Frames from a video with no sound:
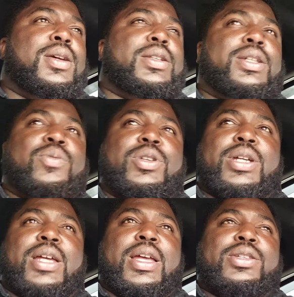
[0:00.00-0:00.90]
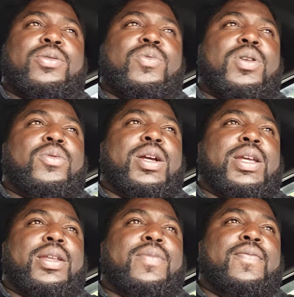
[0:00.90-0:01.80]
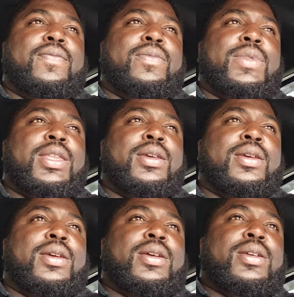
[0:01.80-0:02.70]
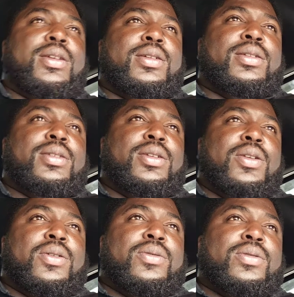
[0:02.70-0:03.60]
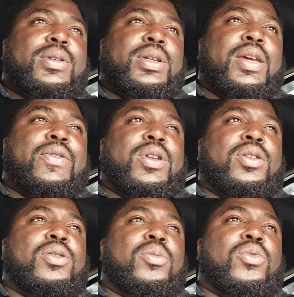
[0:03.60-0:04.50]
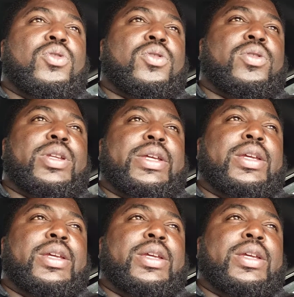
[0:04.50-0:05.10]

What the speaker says: I just wish I had somewhere where I can, you know, give it a little more on